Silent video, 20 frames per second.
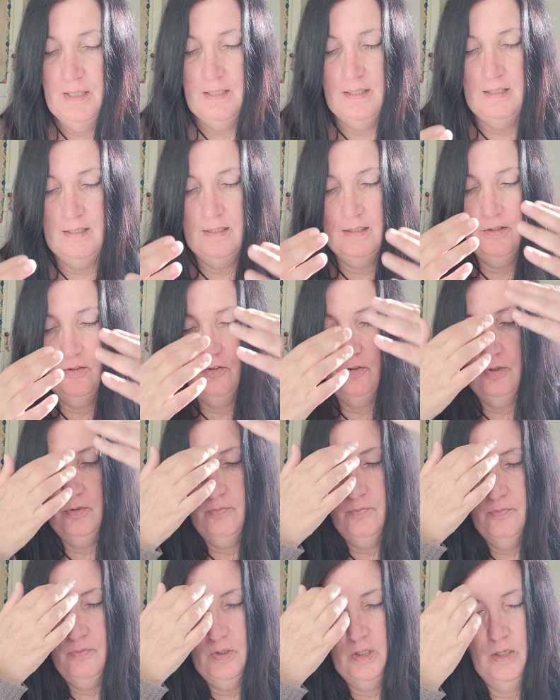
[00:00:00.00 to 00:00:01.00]
It is the
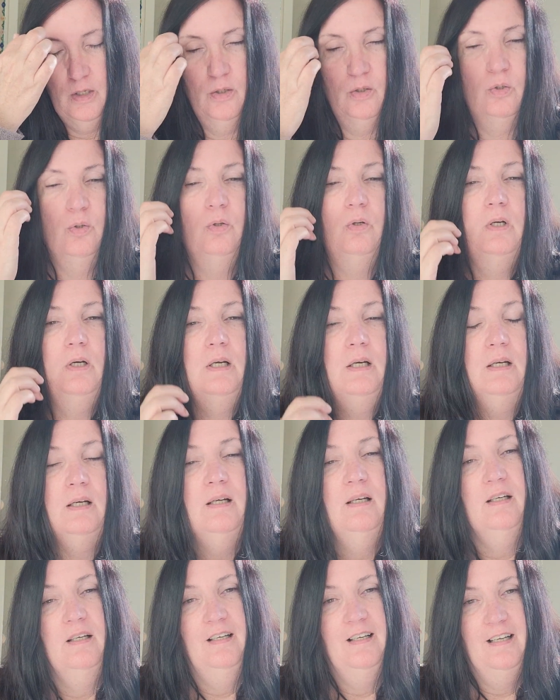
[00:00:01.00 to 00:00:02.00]
flow
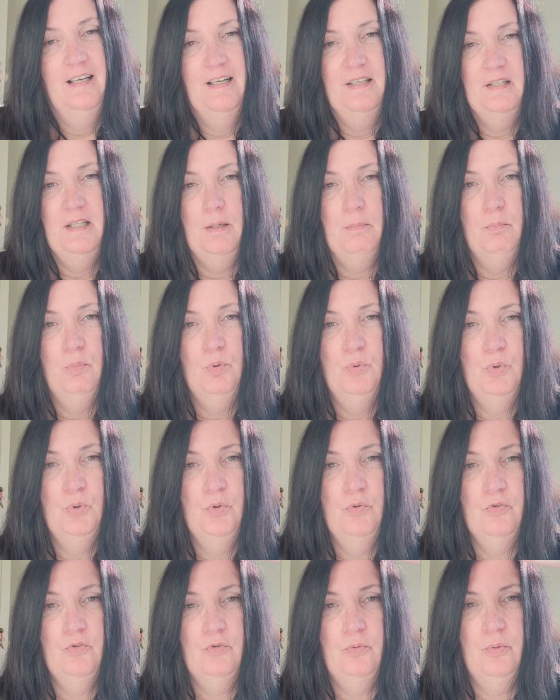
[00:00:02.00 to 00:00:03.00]
that
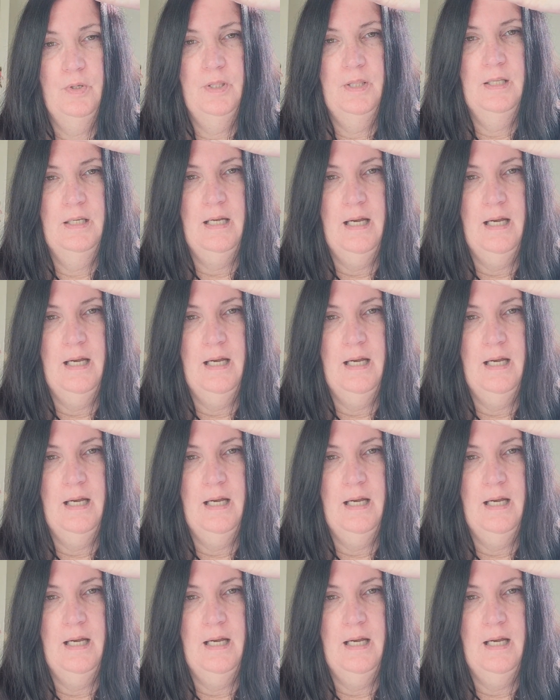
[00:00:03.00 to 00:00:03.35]
moves with the